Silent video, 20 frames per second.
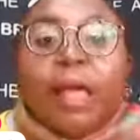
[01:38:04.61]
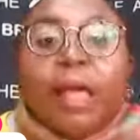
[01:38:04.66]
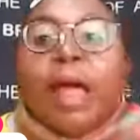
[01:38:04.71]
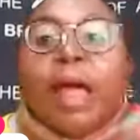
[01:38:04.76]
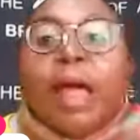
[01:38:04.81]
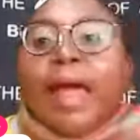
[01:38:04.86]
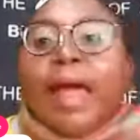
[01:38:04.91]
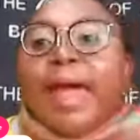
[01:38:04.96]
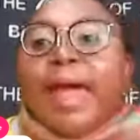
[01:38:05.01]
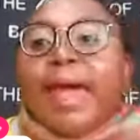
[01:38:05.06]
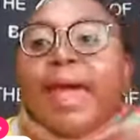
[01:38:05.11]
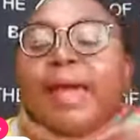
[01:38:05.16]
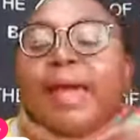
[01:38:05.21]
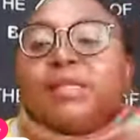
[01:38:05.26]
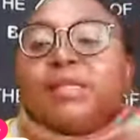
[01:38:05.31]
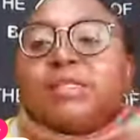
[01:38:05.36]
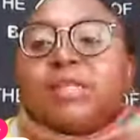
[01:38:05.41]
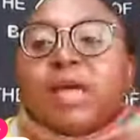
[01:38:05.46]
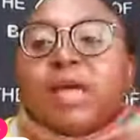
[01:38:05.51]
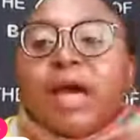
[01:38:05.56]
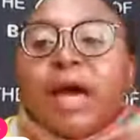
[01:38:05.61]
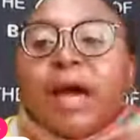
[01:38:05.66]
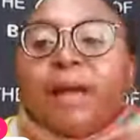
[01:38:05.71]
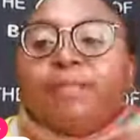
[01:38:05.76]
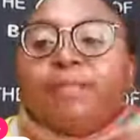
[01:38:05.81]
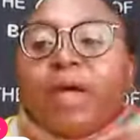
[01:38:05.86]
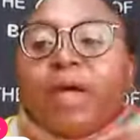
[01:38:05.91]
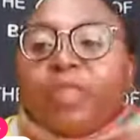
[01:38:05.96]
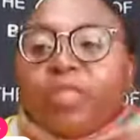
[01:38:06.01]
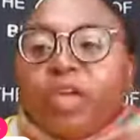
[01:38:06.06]
And
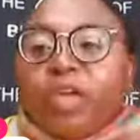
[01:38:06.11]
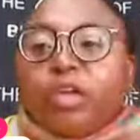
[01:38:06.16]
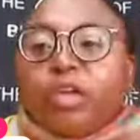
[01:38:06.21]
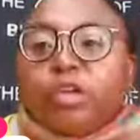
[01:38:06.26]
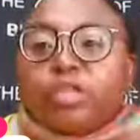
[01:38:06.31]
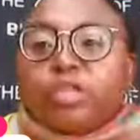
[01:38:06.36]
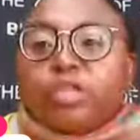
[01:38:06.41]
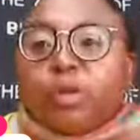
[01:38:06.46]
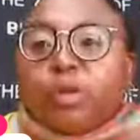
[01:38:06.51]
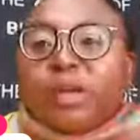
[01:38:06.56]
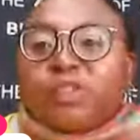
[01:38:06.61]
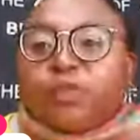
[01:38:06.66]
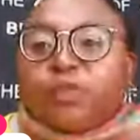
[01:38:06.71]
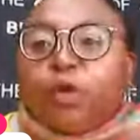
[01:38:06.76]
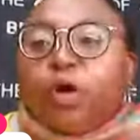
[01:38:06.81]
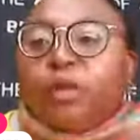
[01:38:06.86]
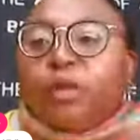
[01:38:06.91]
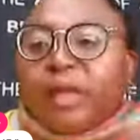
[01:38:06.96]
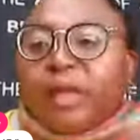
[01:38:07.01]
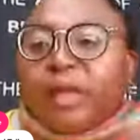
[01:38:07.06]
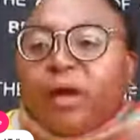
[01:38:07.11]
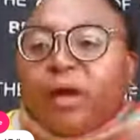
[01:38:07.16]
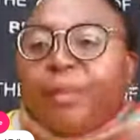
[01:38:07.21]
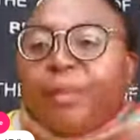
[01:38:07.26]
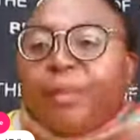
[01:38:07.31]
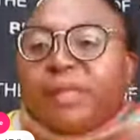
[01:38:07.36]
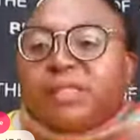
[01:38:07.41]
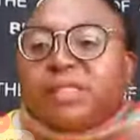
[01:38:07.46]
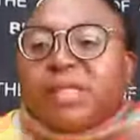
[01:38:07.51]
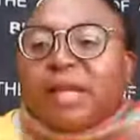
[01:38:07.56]
I thank you so much for all the
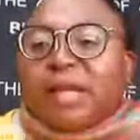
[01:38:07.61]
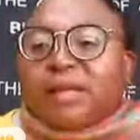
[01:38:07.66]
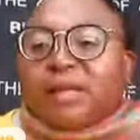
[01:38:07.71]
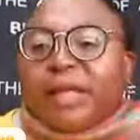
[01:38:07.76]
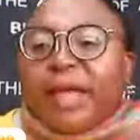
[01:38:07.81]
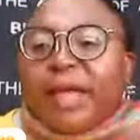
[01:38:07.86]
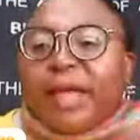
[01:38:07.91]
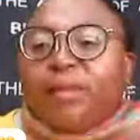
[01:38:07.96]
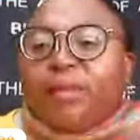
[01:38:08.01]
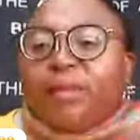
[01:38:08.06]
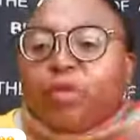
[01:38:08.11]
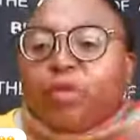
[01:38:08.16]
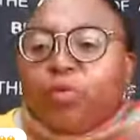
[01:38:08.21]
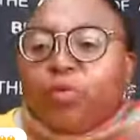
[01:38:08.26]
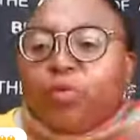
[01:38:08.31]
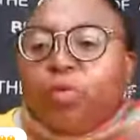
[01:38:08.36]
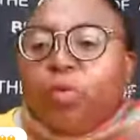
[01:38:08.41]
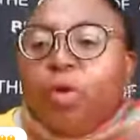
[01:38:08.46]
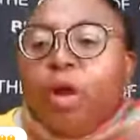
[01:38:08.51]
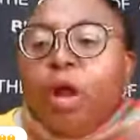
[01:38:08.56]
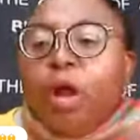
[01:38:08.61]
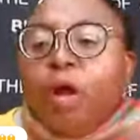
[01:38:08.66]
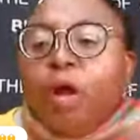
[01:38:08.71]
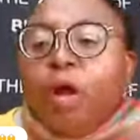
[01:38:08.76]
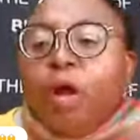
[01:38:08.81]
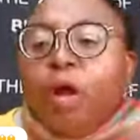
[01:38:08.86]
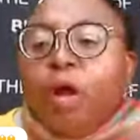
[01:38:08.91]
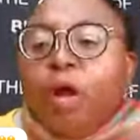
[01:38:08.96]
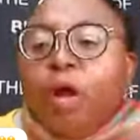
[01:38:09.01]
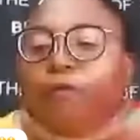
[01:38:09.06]
comments that came through,
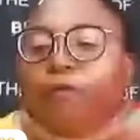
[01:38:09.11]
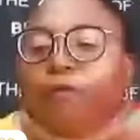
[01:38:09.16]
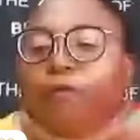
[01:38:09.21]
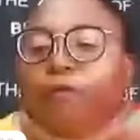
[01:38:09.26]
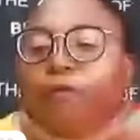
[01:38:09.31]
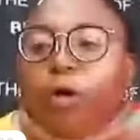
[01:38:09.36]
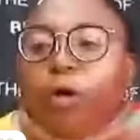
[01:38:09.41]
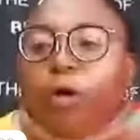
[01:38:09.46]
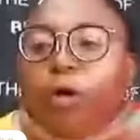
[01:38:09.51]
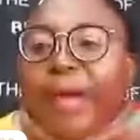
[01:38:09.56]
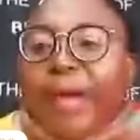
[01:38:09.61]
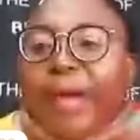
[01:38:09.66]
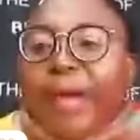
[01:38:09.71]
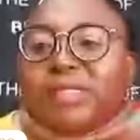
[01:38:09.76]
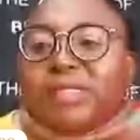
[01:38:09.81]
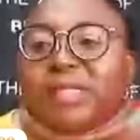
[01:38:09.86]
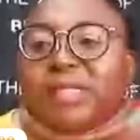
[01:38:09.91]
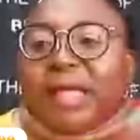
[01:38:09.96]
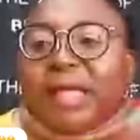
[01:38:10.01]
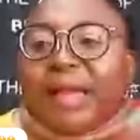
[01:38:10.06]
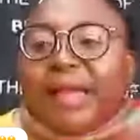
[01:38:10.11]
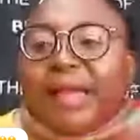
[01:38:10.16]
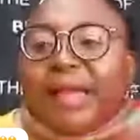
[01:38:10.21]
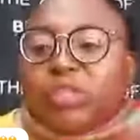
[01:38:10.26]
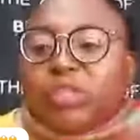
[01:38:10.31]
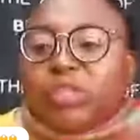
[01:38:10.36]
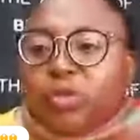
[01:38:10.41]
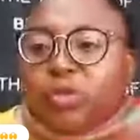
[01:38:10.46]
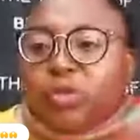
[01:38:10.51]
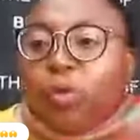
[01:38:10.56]
for all the comments that
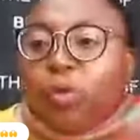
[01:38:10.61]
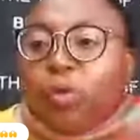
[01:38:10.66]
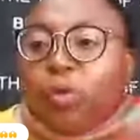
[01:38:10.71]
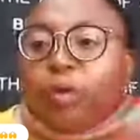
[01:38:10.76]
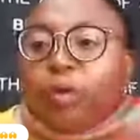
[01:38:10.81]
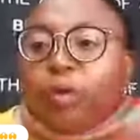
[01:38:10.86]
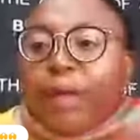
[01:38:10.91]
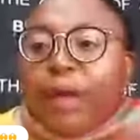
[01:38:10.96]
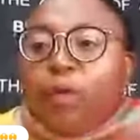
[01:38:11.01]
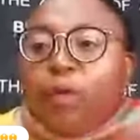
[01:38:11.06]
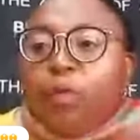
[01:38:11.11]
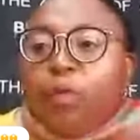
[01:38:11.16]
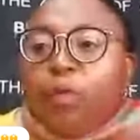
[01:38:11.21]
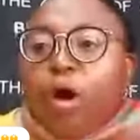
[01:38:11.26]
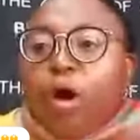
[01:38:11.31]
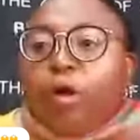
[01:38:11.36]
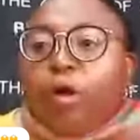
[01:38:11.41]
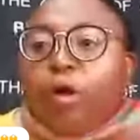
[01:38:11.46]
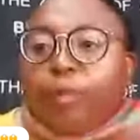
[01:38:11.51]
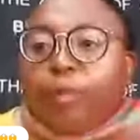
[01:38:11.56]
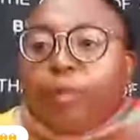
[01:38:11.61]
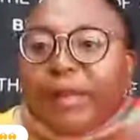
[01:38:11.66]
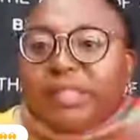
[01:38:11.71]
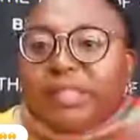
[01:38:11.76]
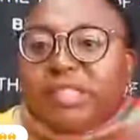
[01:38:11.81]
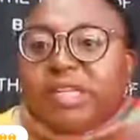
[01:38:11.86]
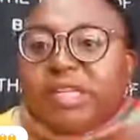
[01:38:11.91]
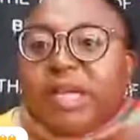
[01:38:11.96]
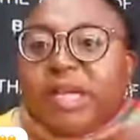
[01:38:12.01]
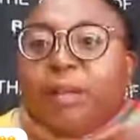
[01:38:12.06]
I saw on my wall,
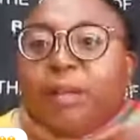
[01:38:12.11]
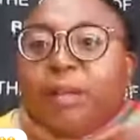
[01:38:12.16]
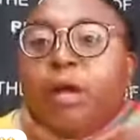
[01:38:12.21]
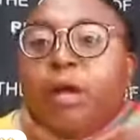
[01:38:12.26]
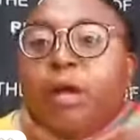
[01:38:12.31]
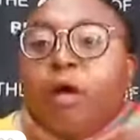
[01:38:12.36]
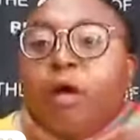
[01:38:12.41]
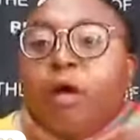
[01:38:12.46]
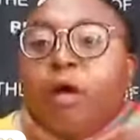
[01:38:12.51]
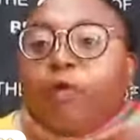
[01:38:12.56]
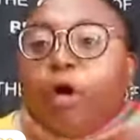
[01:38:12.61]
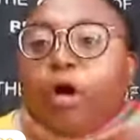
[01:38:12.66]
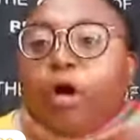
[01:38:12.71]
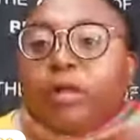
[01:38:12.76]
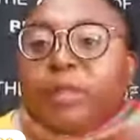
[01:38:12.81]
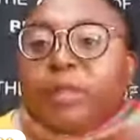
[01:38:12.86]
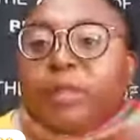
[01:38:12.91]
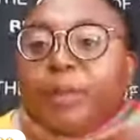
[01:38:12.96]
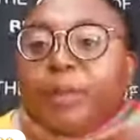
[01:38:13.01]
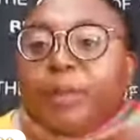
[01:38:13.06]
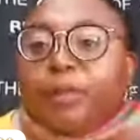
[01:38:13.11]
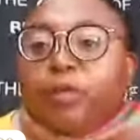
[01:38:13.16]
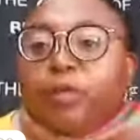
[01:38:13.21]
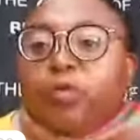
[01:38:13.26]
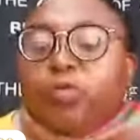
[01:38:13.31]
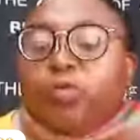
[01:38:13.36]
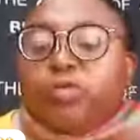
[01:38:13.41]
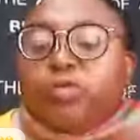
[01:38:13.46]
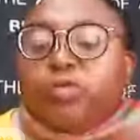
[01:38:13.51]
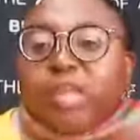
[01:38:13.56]
on my DM, for all the
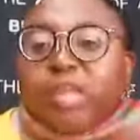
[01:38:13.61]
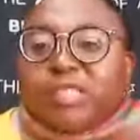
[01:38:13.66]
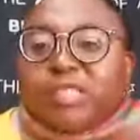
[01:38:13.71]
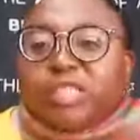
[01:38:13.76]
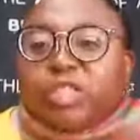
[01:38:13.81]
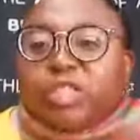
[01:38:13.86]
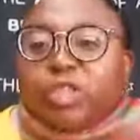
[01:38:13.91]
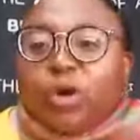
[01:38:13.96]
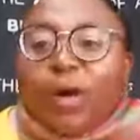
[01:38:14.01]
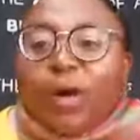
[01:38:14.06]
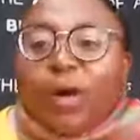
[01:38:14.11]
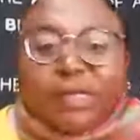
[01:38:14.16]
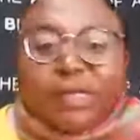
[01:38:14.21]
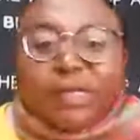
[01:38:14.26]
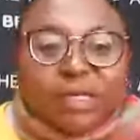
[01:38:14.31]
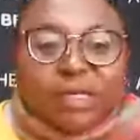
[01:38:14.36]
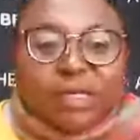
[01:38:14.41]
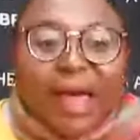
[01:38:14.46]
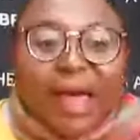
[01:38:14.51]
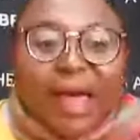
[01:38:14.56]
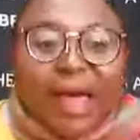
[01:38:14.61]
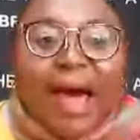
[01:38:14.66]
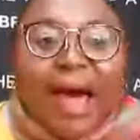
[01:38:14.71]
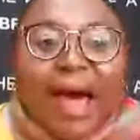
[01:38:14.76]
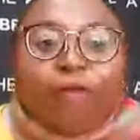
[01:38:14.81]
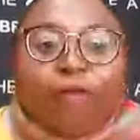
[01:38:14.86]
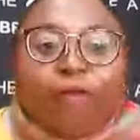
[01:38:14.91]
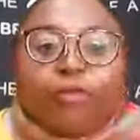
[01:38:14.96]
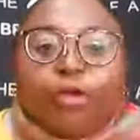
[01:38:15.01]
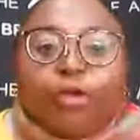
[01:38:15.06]
people who just show us
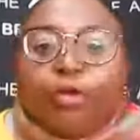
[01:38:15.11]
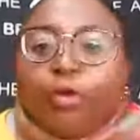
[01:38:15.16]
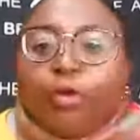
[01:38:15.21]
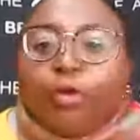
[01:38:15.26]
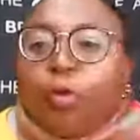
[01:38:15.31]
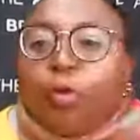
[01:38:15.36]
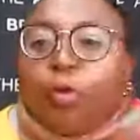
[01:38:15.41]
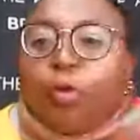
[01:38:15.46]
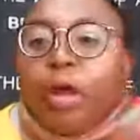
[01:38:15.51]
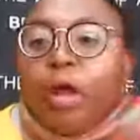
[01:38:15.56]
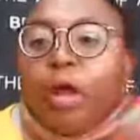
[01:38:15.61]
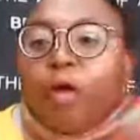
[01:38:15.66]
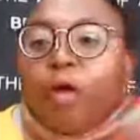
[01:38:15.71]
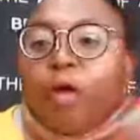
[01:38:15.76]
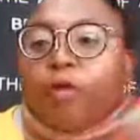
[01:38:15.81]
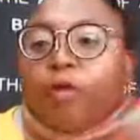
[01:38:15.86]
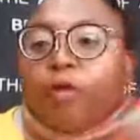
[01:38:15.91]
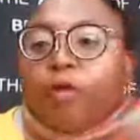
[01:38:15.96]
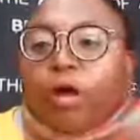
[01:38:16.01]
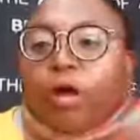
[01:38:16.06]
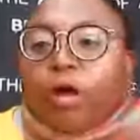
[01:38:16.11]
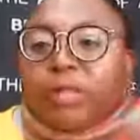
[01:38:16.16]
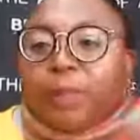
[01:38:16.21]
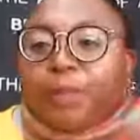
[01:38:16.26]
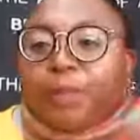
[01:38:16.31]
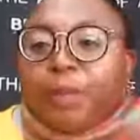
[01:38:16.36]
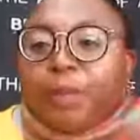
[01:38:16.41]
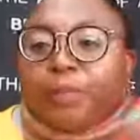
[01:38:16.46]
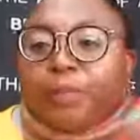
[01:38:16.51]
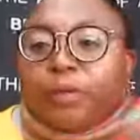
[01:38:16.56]
love, for all the
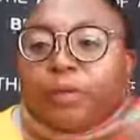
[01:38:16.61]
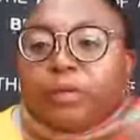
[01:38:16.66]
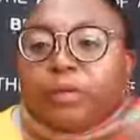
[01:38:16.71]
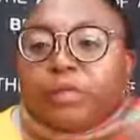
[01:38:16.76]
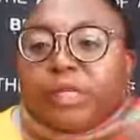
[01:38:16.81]
people.